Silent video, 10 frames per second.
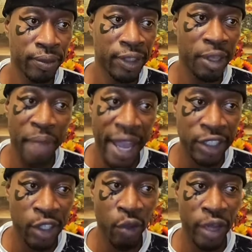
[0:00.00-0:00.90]

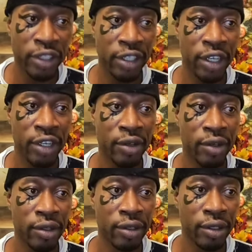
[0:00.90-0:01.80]
demands a great deal
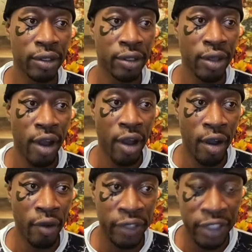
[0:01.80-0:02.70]

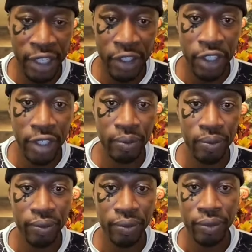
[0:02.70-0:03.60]
of attention
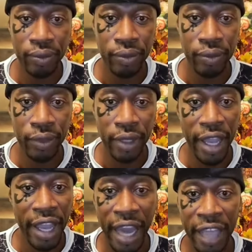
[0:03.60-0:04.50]

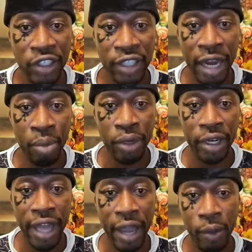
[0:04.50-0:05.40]
and I just got to put
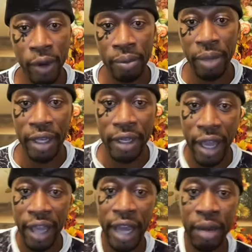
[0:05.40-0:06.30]
in that work, man.
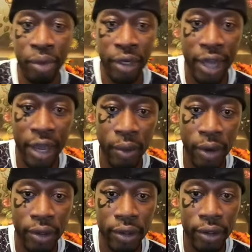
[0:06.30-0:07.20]
I got to put in that
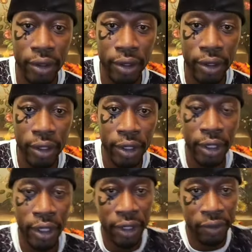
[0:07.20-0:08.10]
work.
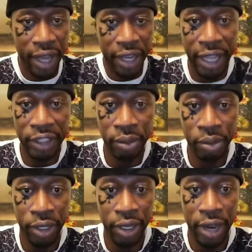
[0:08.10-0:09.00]
I got to
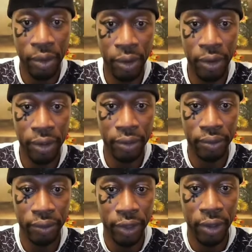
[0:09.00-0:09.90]
put in that work.
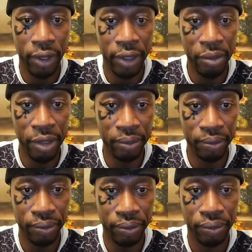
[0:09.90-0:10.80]
Hold on, let me
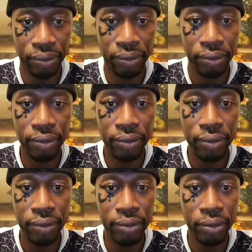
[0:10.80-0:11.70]

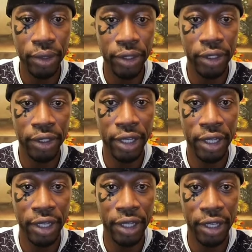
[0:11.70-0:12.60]
put this thing
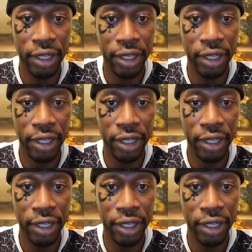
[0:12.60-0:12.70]
in